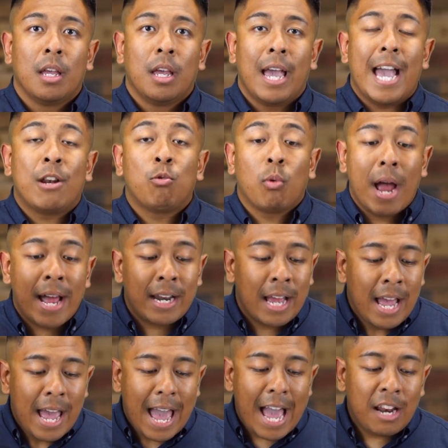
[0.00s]
and, and,
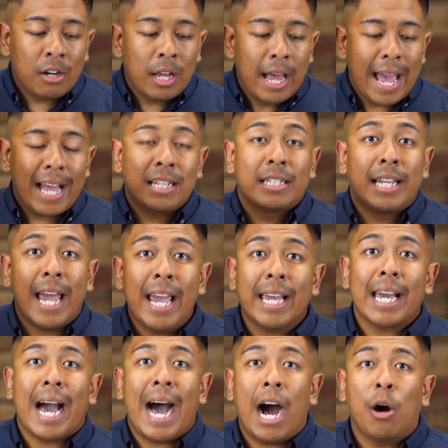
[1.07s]
and, and
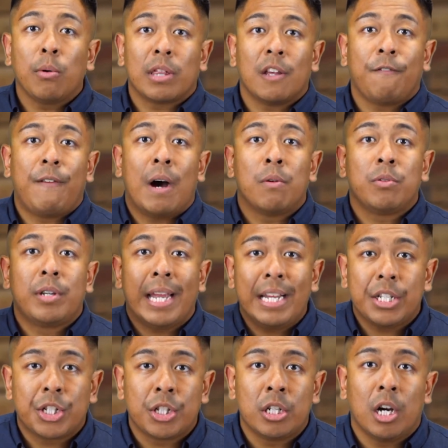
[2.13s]
take out the
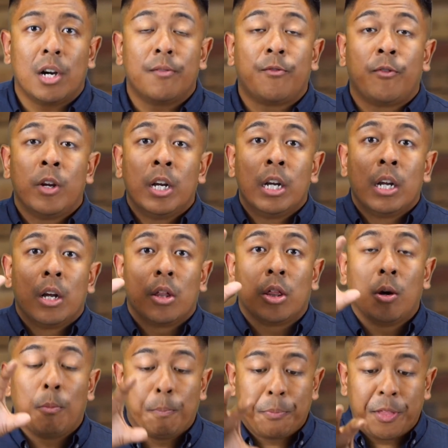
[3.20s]
foundation of
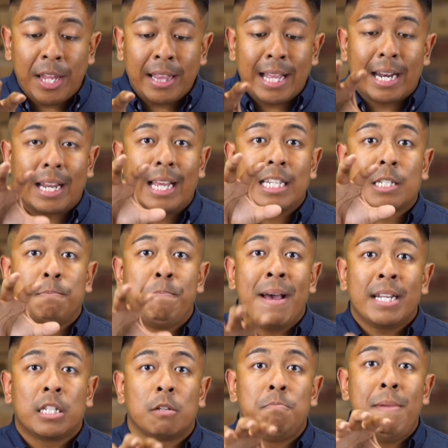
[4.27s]
the thing that is
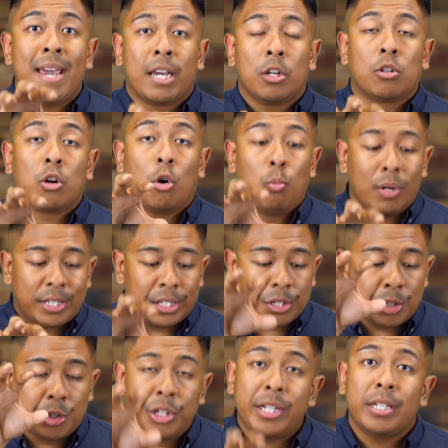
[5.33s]
meant to make it grow, which
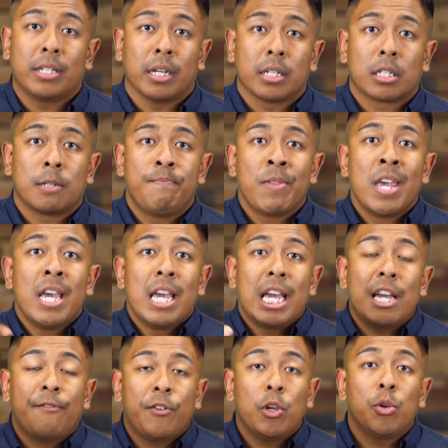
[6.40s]
is Jesus.
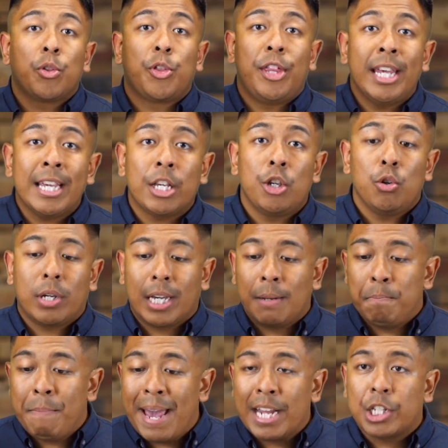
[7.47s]
If you think you
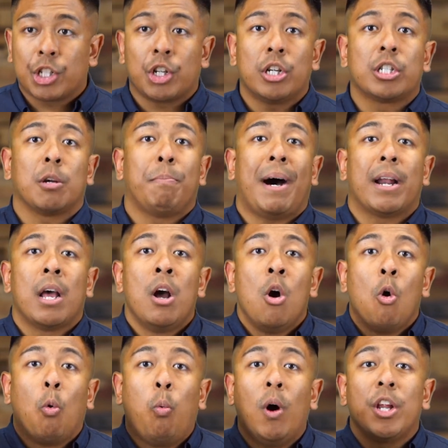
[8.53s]
can make church about
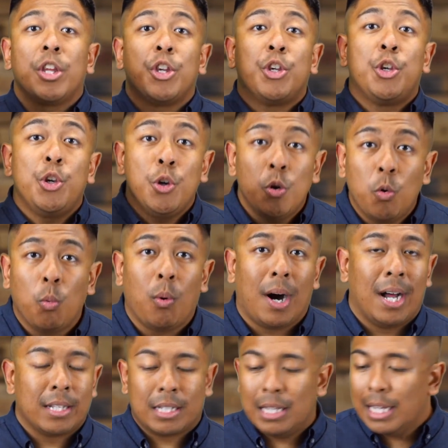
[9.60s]
what you
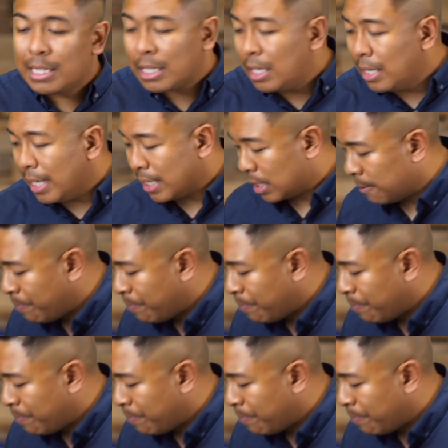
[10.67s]
want, so listen to this.